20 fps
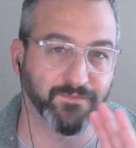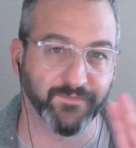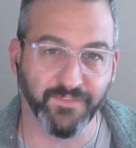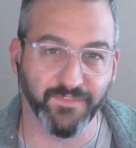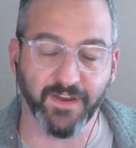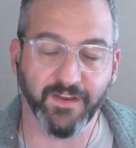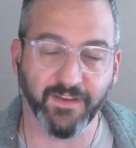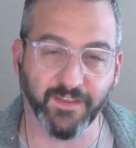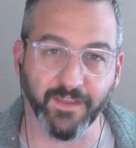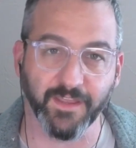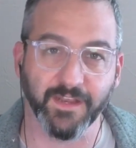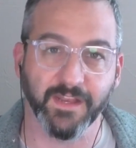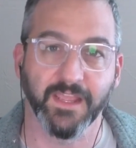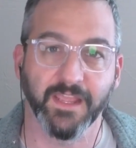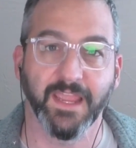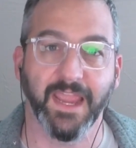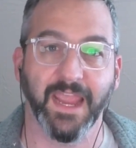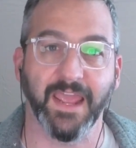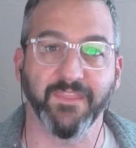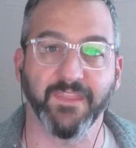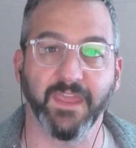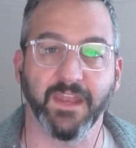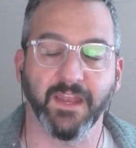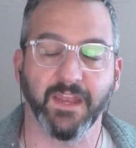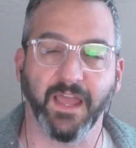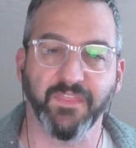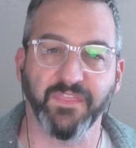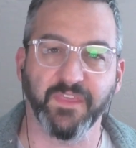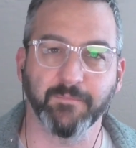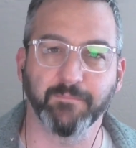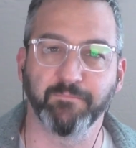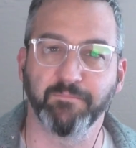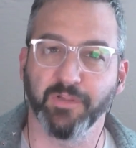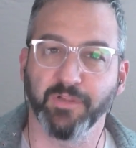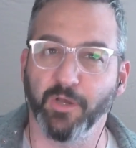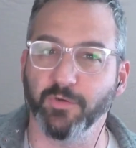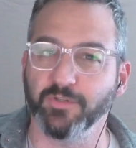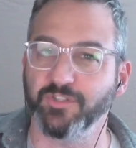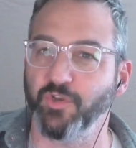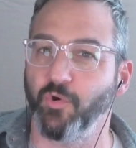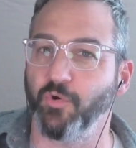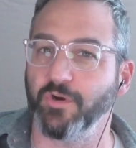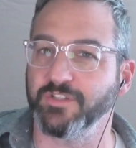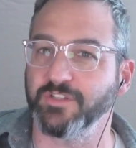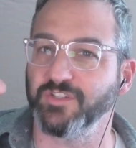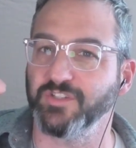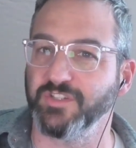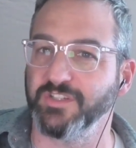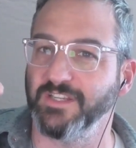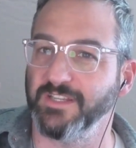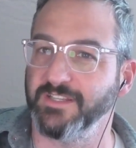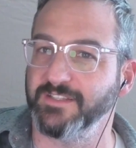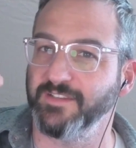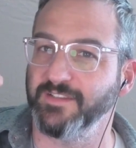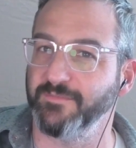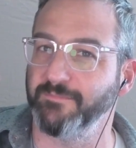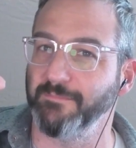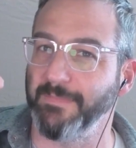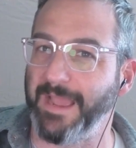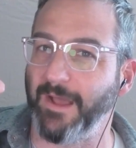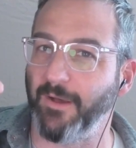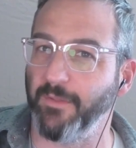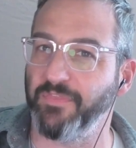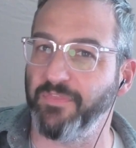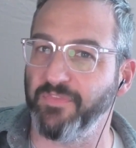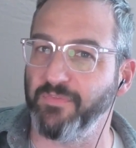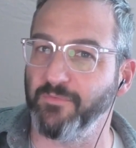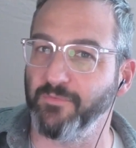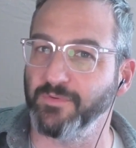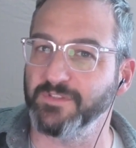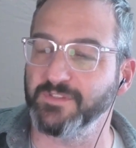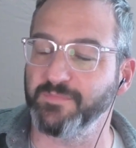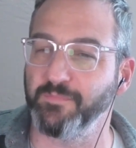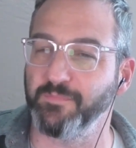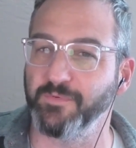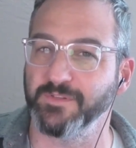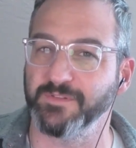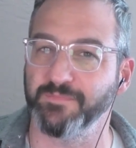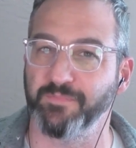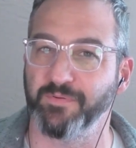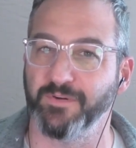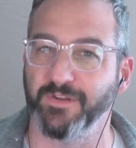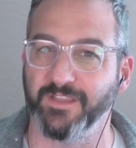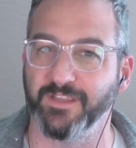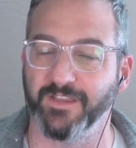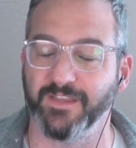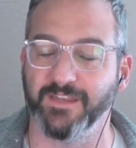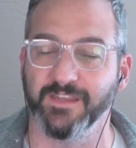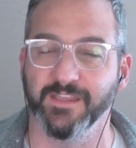Very good. And then I think blowtorch into mouth was pretty good.